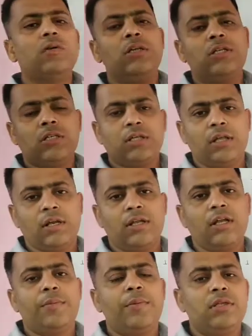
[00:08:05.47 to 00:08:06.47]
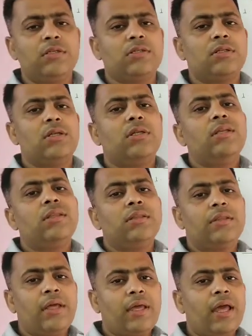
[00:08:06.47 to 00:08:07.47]
each other. It means
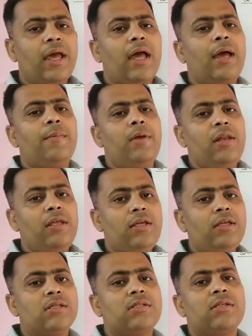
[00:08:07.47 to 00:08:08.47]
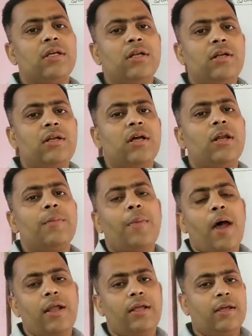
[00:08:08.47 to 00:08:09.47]
they have least
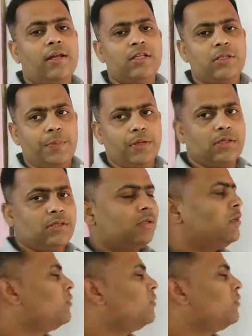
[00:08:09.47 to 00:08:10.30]
interparticle space.